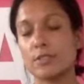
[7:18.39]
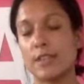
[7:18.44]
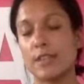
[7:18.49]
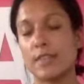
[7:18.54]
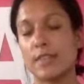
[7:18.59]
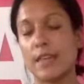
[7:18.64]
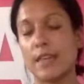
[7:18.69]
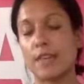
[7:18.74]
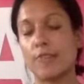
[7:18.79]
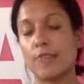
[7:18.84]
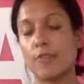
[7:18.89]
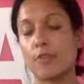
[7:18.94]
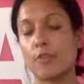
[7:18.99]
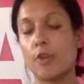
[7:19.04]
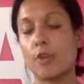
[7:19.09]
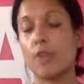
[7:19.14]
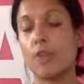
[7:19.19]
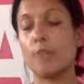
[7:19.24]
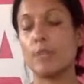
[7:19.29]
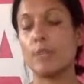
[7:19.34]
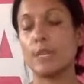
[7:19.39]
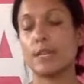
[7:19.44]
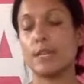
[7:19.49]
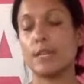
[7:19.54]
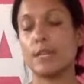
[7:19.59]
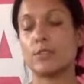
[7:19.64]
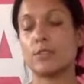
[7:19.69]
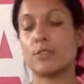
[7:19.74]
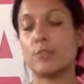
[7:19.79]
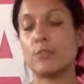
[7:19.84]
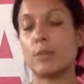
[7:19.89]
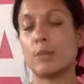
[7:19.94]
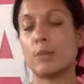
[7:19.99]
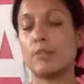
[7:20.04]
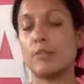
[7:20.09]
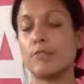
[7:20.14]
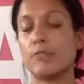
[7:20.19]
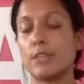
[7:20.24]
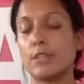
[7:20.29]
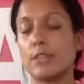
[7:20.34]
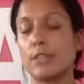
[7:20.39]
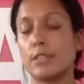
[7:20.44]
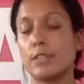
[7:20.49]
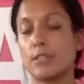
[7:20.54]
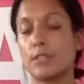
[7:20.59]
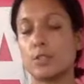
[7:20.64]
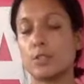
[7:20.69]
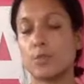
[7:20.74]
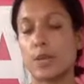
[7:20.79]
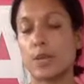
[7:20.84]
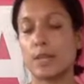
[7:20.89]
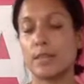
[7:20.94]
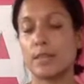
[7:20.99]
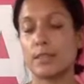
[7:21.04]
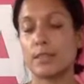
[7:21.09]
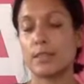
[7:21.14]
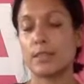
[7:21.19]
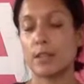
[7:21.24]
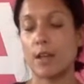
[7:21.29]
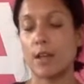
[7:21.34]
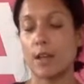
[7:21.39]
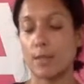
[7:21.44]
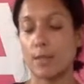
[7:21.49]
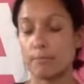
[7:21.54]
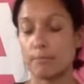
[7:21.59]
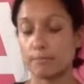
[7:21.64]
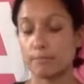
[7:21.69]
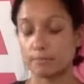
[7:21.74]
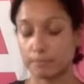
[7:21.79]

and then for all beings who may be feeling this way at this time.